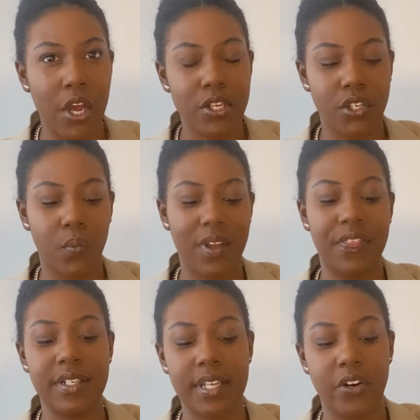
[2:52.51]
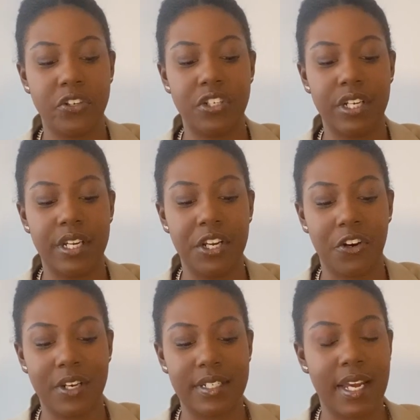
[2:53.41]
So with this energy here,
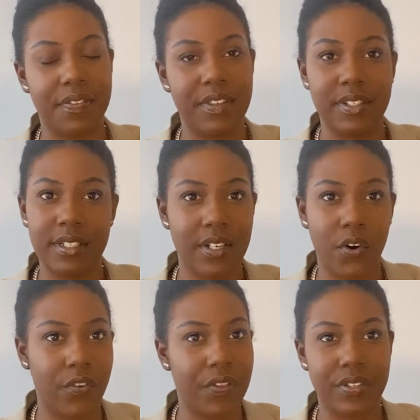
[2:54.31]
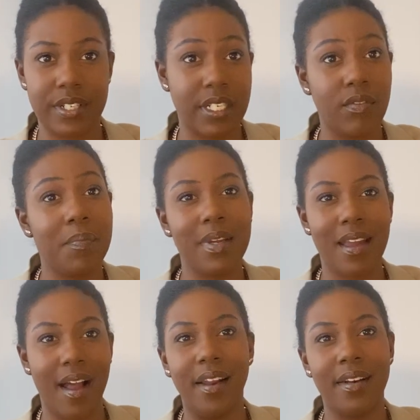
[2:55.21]
it's like this isn't over, this hasn't even
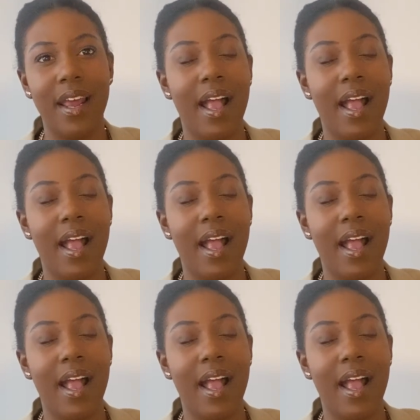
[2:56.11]
begun.